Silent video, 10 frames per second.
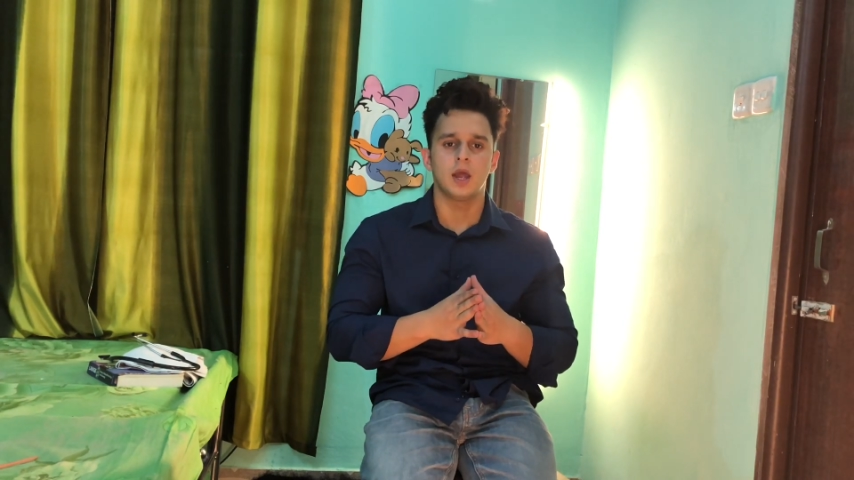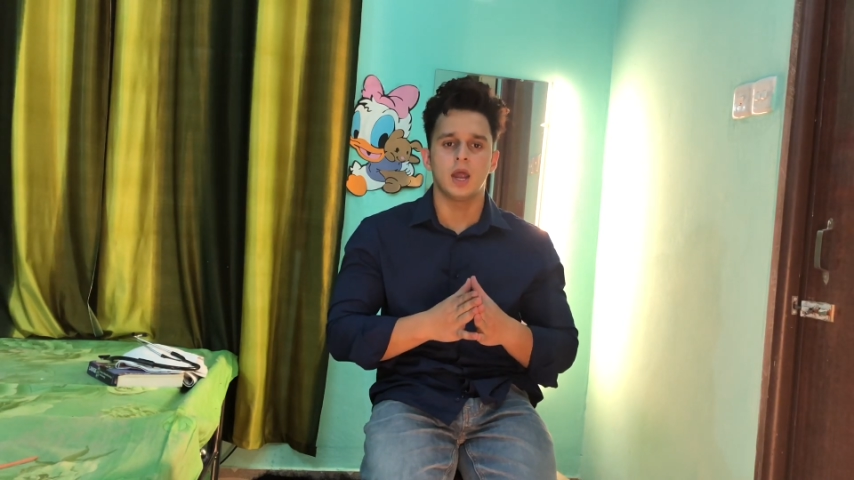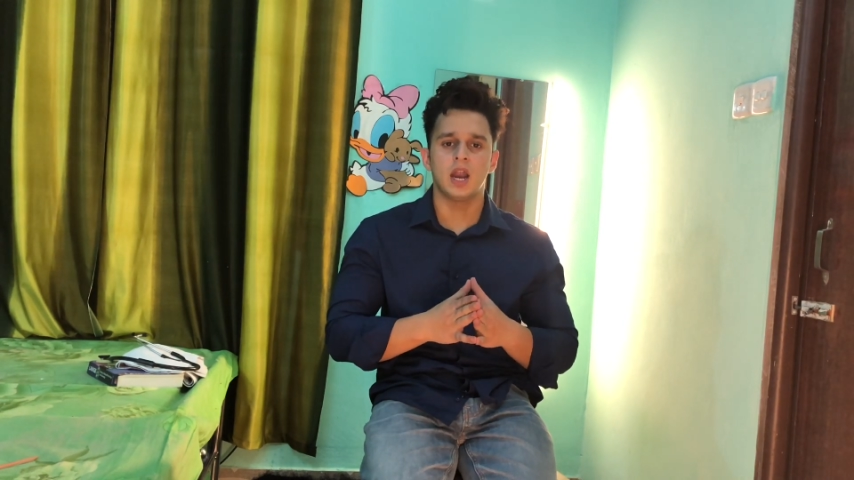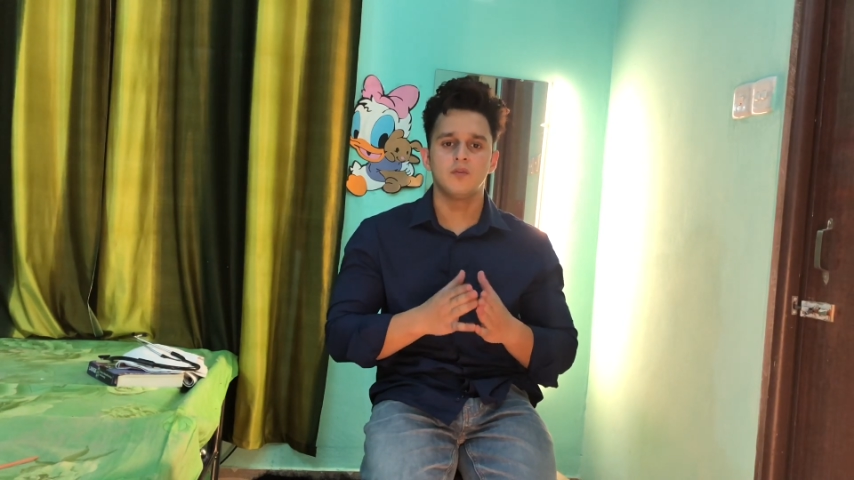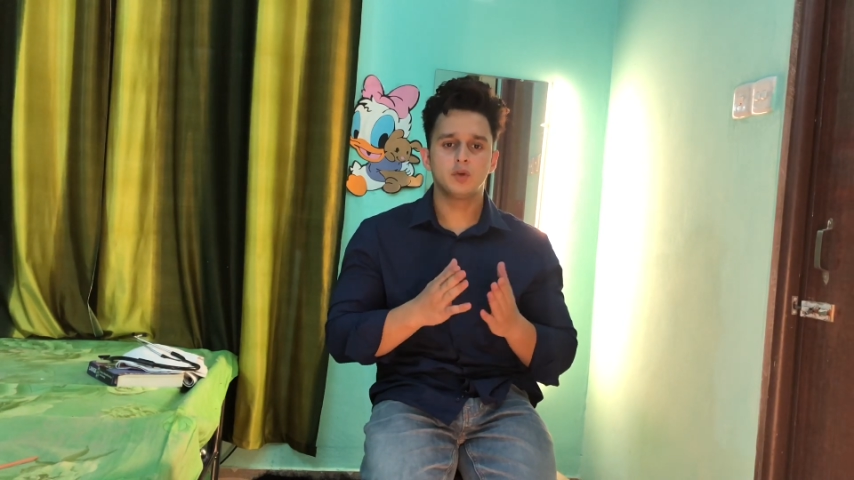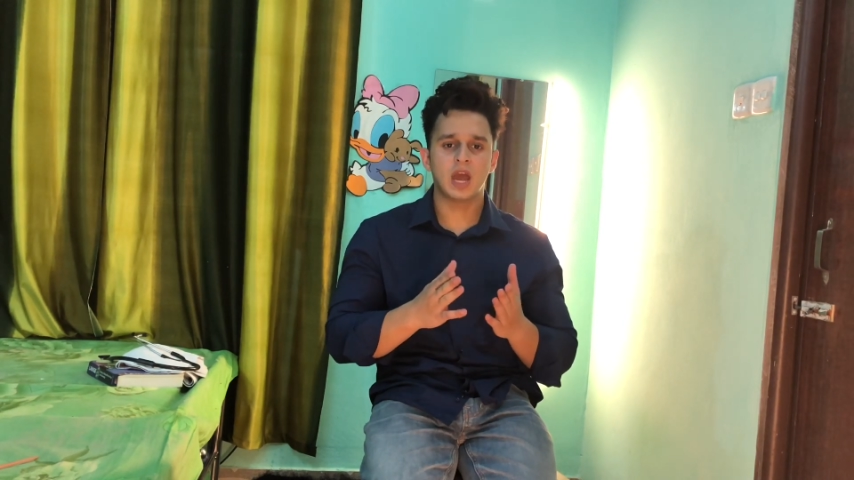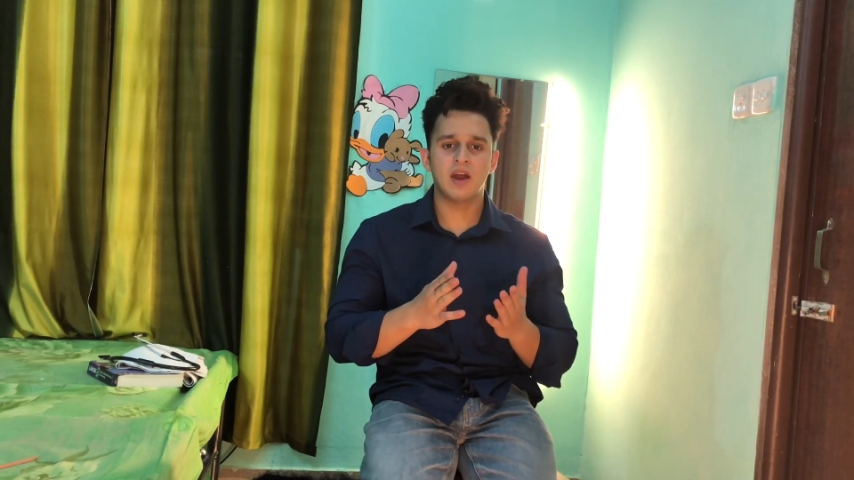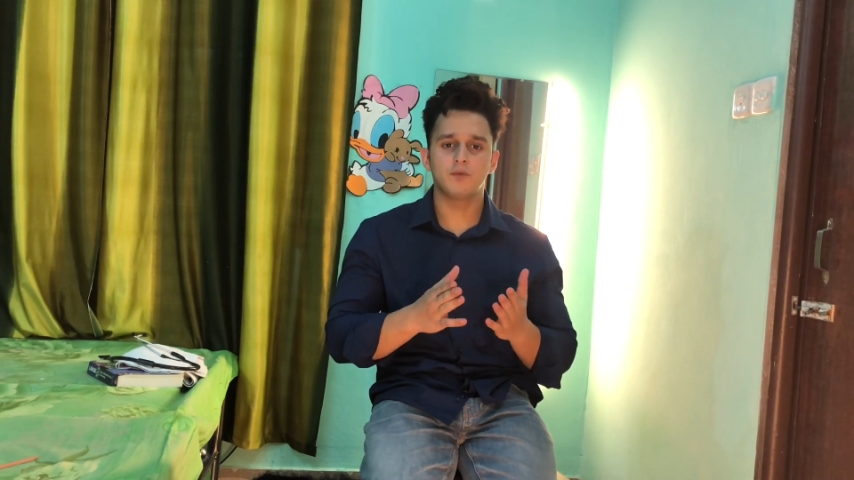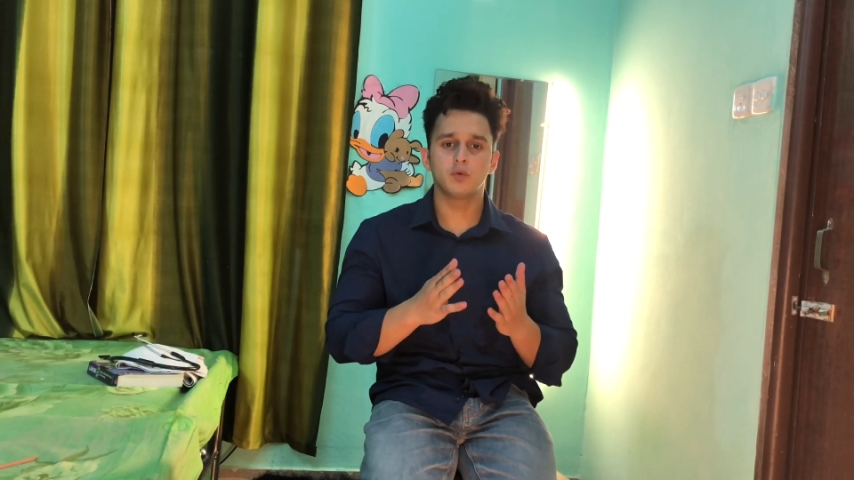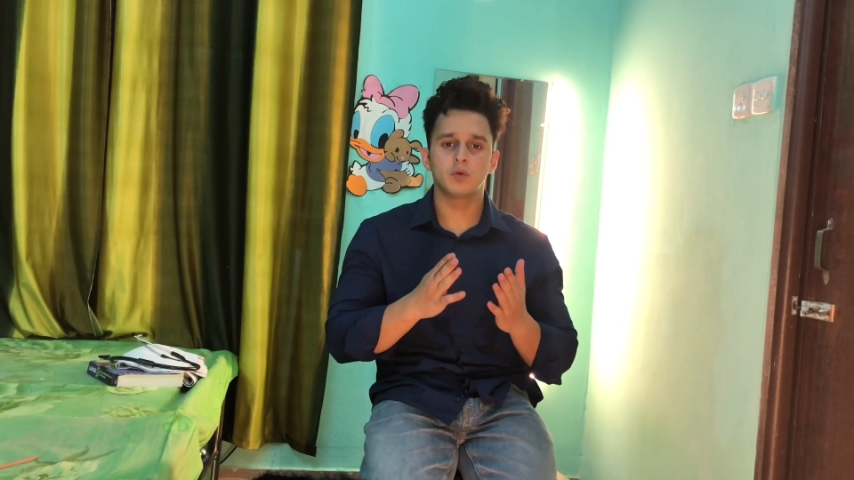And we
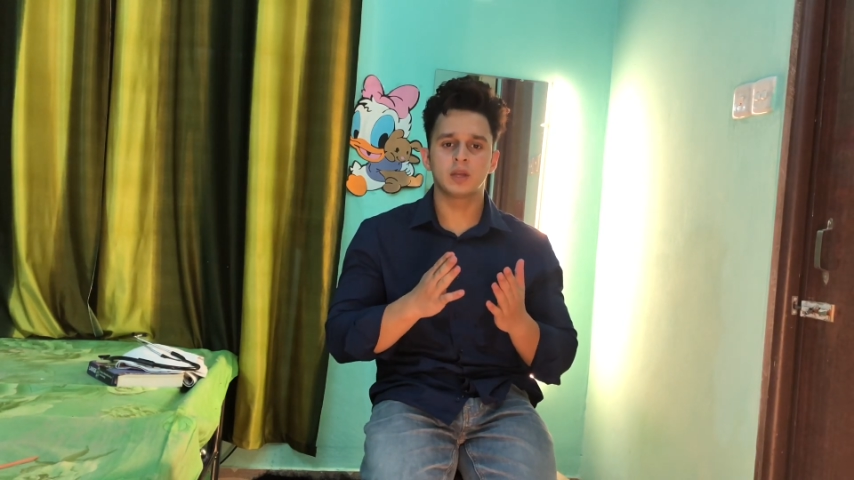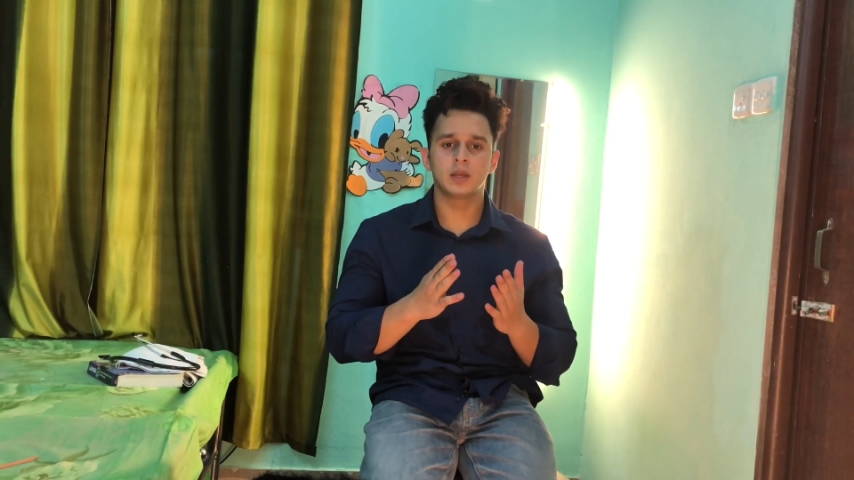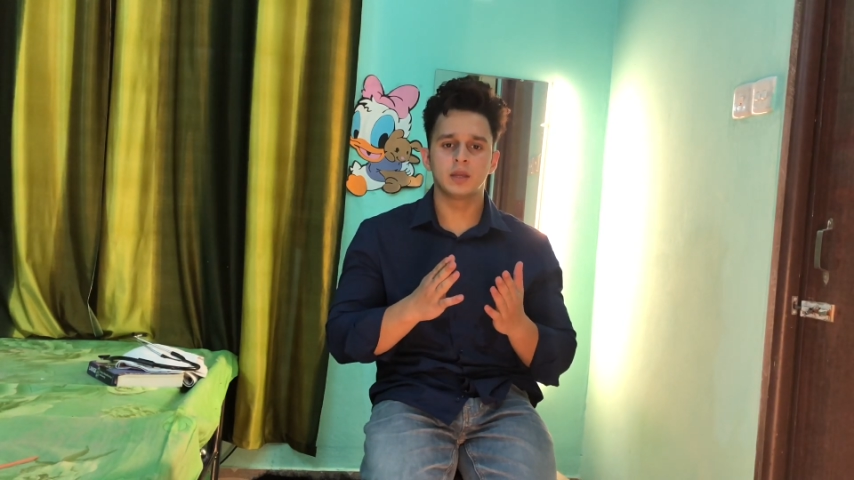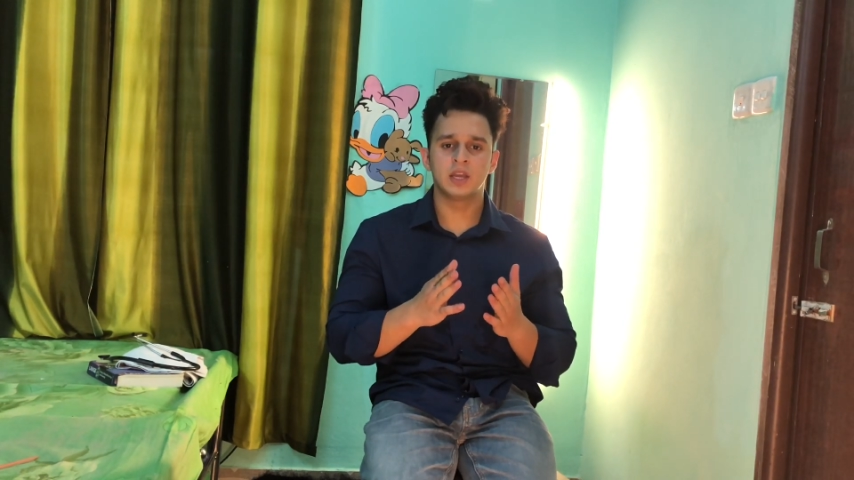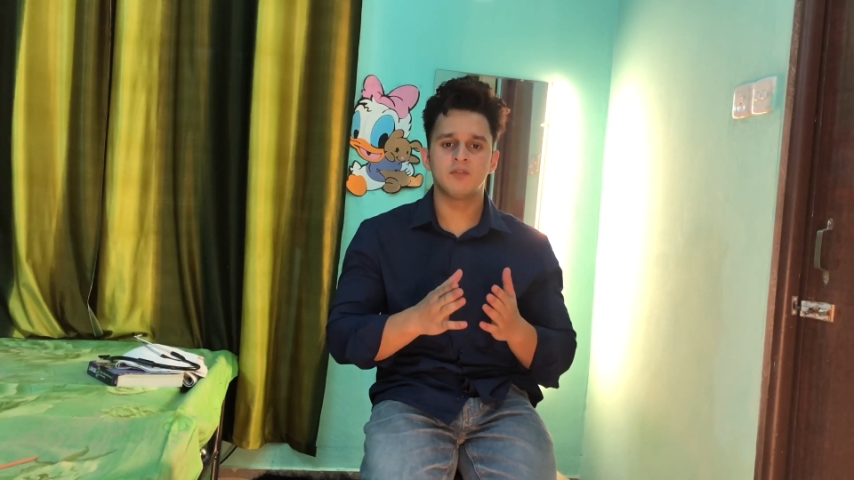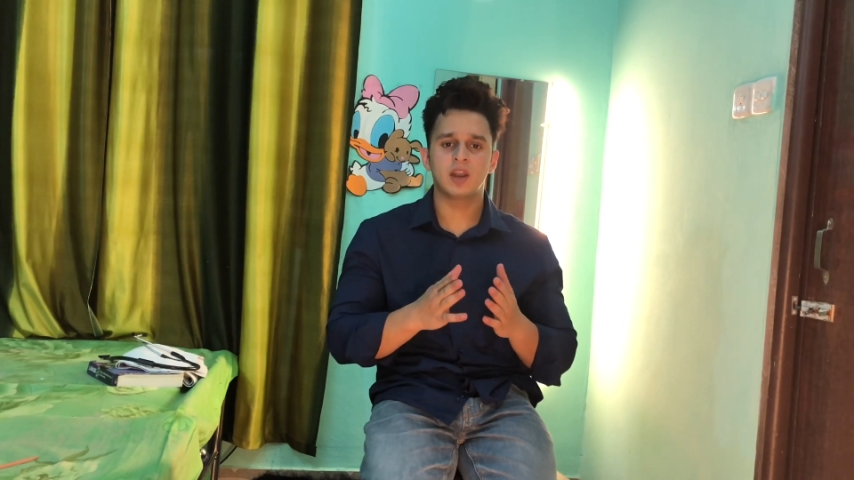have to give